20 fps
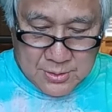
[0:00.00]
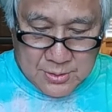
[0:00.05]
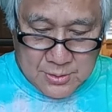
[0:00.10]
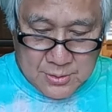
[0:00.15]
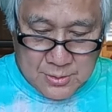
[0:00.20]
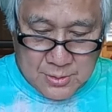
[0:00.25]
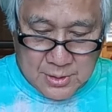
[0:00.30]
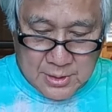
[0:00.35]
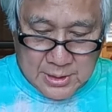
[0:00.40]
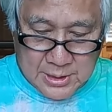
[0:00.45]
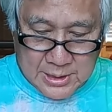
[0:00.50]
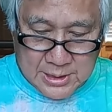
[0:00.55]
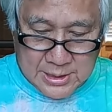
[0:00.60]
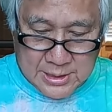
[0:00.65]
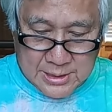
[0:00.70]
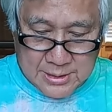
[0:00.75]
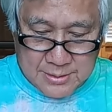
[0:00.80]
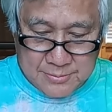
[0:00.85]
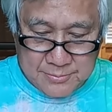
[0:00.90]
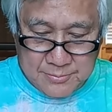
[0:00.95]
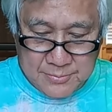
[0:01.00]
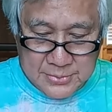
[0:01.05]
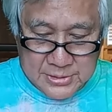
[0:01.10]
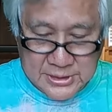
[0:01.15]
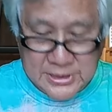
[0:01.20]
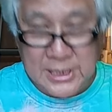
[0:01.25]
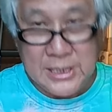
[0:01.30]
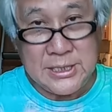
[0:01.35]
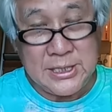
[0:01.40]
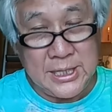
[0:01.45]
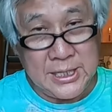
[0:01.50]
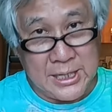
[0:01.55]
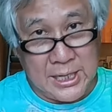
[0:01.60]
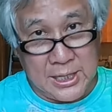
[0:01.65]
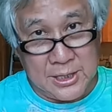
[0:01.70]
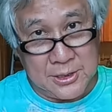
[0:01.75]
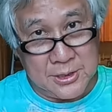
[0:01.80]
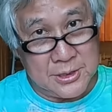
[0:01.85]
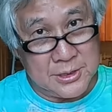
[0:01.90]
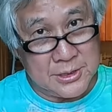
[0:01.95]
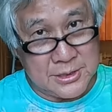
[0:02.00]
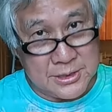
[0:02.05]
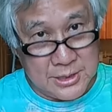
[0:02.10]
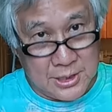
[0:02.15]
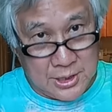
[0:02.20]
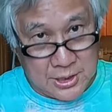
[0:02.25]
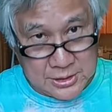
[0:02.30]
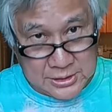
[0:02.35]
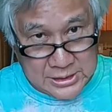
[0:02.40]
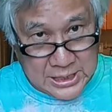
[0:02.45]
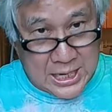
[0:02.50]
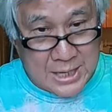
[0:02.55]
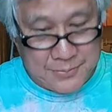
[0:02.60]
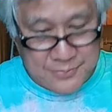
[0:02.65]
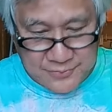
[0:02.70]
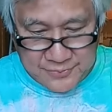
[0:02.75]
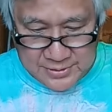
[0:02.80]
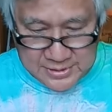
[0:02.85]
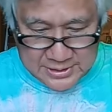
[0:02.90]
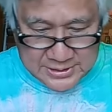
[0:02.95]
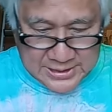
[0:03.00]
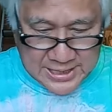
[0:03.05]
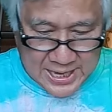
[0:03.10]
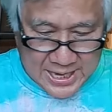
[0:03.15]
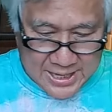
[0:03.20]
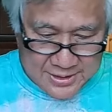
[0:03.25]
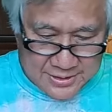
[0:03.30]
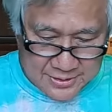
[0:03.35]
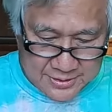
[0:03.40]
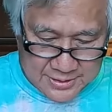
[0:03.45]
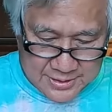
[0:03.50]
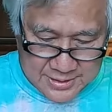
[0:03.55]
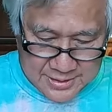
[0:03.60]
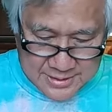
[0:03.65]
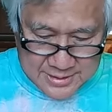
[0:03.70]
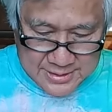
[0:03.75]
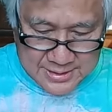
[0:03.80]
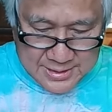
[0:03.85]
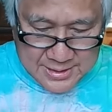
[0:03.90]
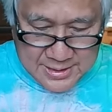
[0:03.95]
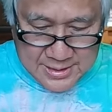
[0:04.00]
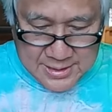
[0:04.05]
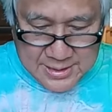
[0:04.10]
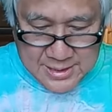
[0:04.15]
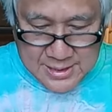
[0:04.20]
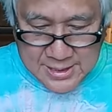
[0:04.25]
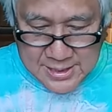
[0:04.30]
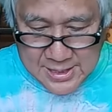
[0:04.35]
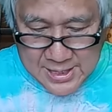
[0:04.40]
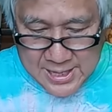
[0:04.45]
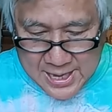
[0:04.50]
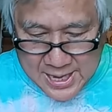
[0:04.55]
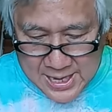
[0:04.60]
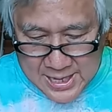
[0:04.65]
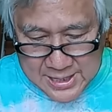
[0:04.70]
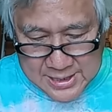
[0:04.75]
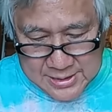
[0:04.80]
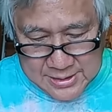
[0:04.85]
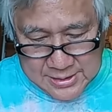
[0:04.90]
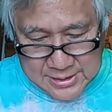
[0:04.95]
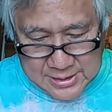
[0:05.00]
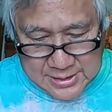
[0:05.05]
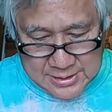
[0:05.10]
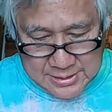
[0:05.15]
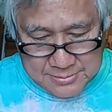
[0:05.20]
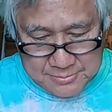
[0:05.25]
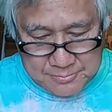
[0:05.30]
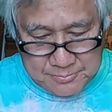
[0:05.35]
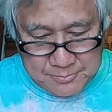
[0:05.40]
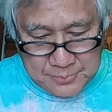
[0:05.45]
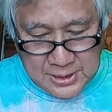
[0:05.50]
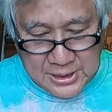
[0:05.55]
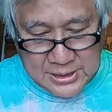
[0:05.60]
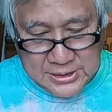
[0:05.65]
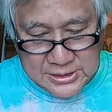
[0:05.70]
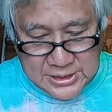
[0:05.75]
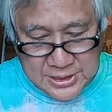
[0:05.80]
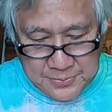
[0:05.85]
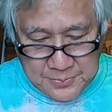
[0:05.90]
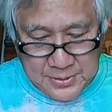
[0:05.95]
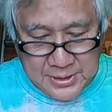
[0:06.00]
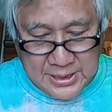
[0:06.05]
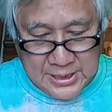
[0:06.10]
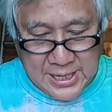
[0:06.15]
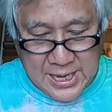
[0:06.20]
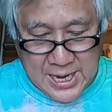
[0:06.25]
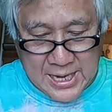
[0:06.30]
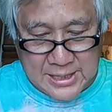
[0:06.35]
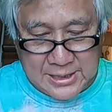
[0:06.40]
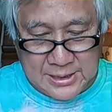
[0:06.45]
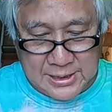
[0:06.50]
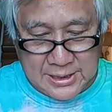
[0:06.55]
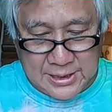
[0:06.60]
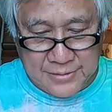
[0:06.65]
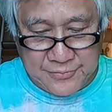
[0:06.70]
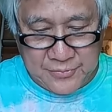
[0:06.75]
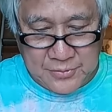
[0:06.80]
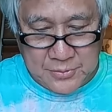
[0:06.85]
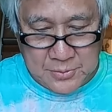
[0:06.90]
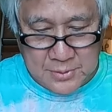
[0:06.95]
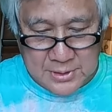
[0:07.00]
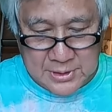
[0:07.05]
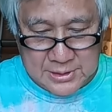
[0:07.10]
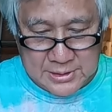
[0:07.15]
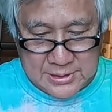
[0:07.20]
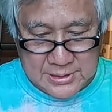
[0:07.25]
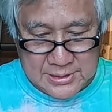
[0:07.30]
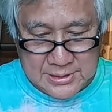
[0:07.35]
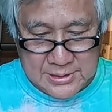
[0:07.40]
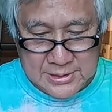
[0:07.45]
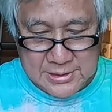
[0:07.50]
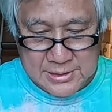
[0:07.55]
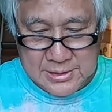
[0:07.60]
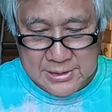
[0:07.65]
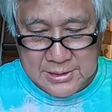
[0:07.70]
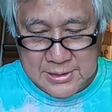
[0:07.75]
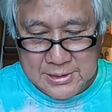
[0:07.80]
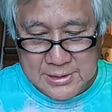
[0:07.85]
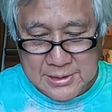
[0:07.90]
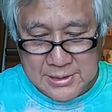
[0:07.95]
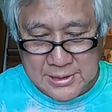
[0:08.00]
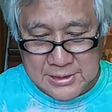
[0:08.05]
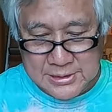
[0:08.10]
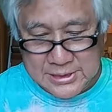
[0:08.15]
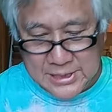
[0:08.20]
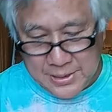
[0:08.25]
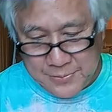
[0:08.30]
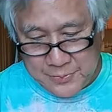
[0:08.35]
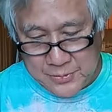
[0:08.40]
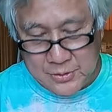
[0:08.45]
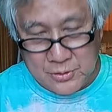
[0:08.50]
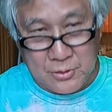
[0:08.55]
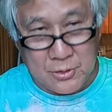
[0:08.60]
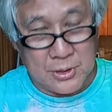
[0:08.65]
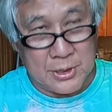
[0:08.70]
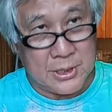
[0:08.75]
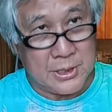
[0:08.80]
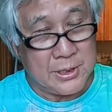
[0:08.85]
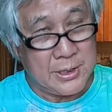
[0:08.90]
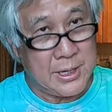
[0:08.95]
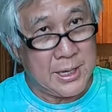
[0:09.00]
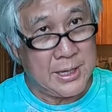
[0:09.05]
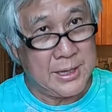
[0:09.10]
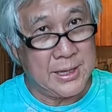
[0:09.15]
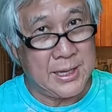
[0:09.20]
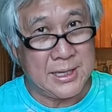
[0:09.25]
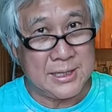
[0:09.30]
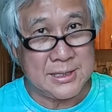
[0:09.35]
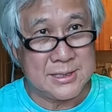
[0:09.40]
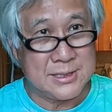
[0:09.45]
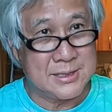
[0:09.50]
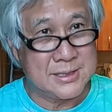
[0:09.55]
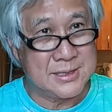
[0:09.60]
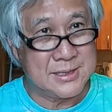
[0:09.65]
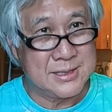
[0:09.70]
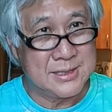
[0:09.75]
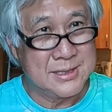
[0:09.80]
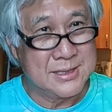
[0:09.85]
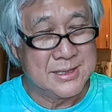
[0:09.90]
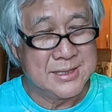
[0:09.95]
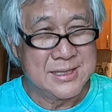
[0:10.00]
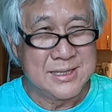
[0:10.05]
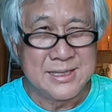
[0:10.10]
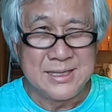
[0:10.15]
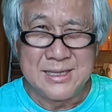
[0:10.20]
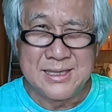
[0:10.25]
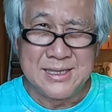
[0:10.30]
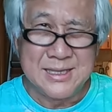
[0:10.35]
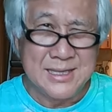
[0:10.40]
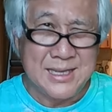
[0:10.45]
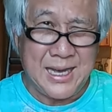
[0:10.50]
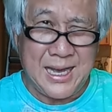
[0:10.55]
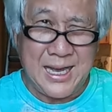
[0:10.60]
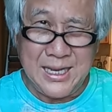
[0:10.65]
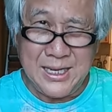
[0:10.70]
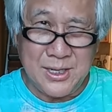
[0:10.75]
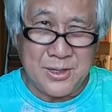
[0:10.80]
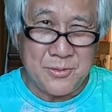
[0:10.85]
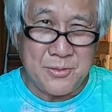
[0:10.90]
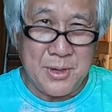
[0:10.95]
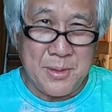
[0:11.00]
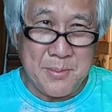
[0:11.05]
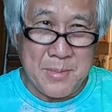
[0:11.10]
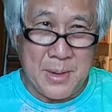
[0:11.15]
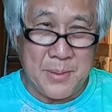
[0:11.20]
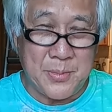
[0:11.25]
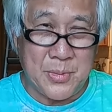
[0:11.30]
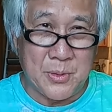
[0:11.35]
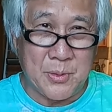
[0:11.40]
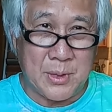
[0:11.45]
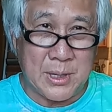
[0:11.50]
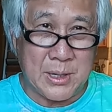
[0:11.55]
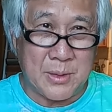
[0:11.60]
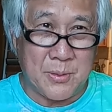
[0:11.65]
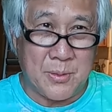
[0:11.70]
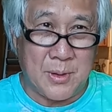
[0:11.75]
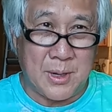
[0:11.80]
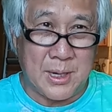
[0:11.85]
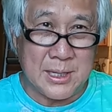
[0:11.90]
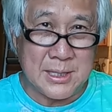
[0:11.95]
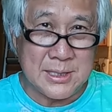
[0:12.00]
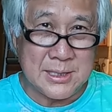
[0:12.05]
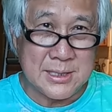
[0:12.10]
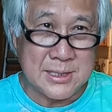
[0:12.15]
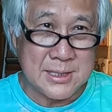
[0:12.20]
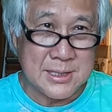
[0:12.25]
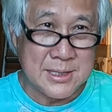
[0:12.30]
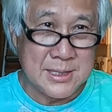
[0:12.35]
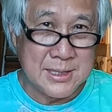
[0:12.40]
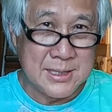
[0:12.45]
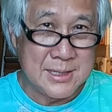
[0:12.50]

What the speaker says: or $60 on top of the standard. And plus shipping and handling if you want a separate order. And I don't remember what it was.